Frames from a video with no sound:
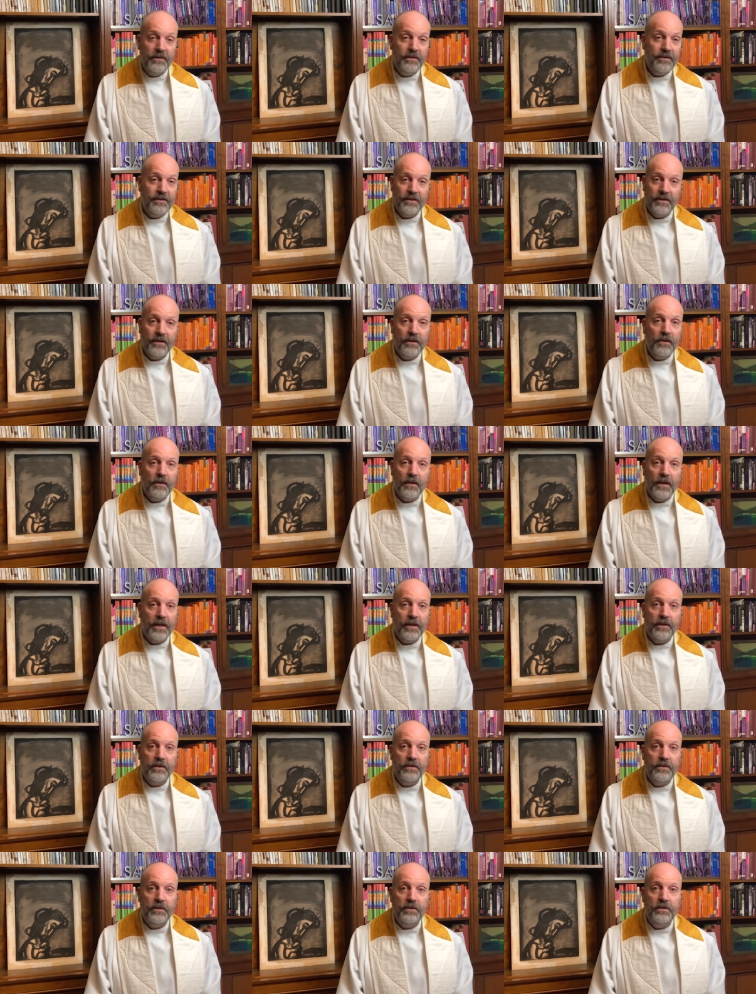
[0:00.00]

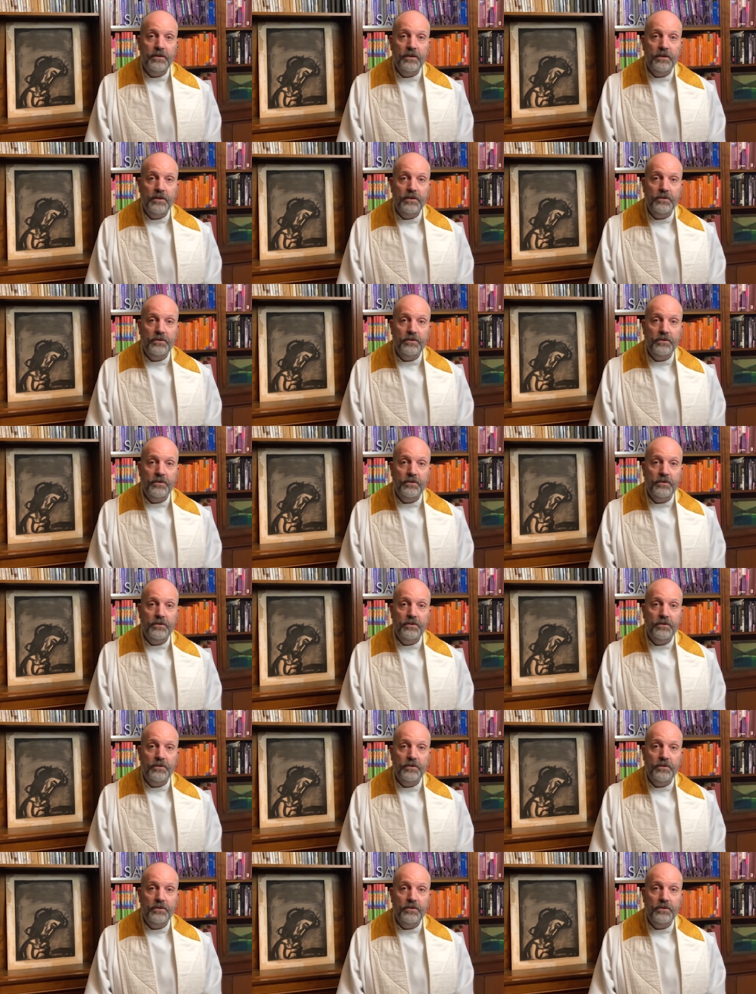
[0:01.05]
neglected